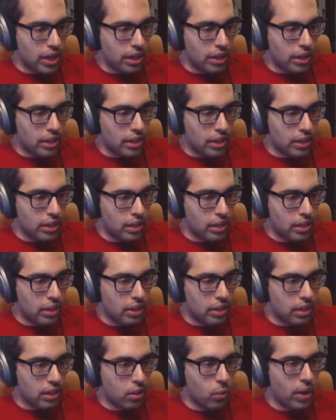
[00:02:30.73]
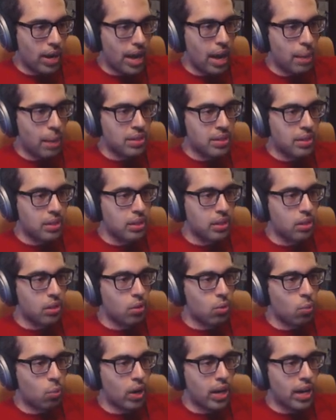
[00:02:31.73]
Okay. What happened?
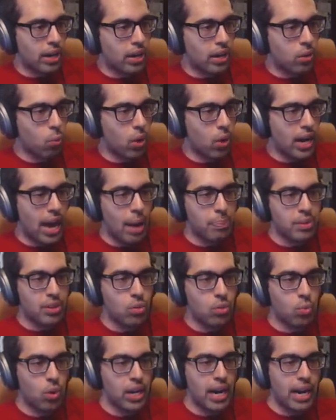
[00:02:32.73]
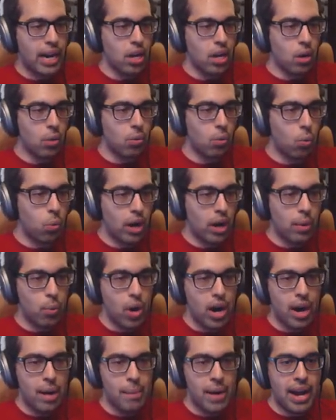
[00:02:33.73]
What happened? Where did I go?
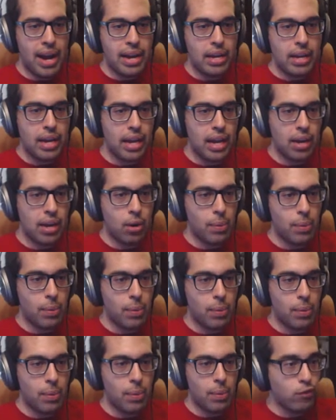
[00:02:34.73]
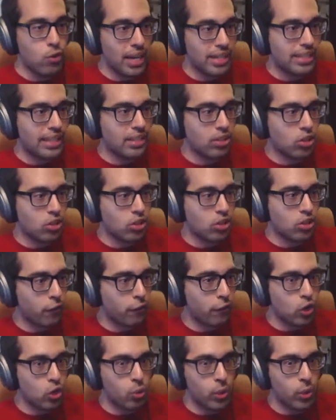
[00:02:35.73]
Where am I? Oh my god. If you guys think it's
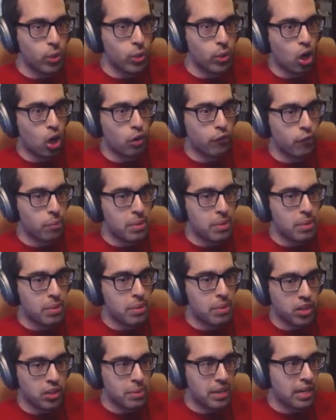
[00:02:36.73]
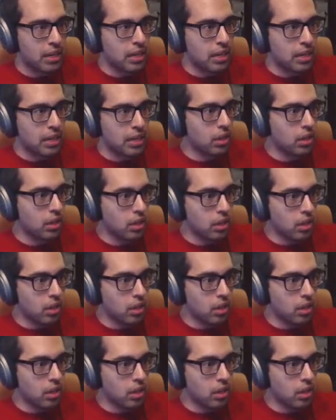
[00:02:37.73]
dark for you, it's dark for me. Trust me.